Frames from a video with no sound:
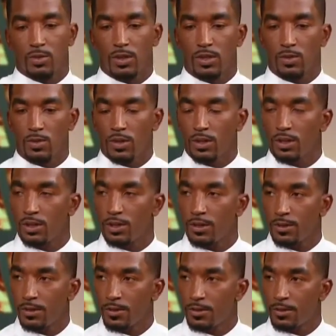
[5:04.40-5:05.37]
wasn't working.
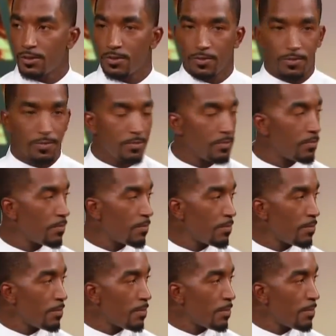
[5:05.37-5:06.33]
So how
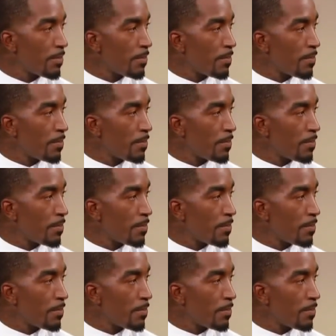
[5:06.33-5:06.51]
surprised